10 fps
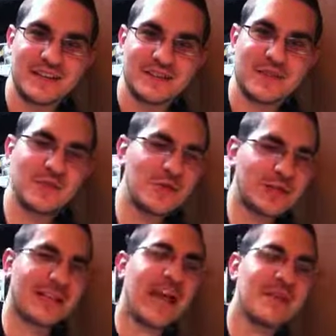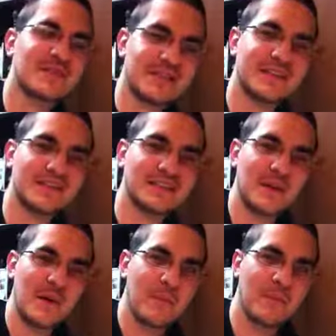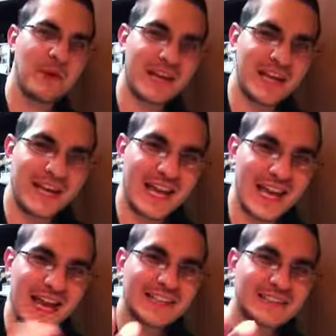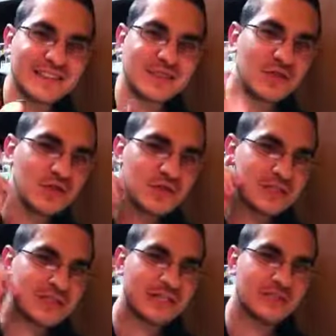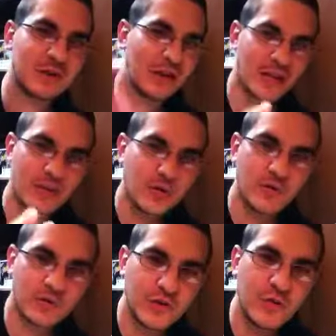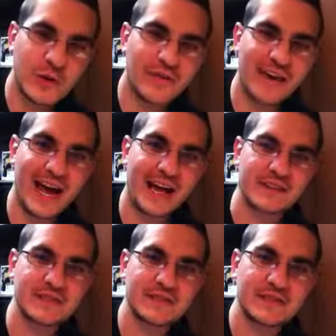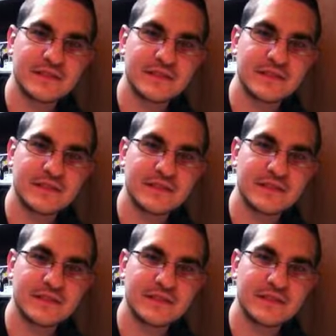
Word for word: So you claim to this, but and in essence, you, you just listen like you don't do what I've asked.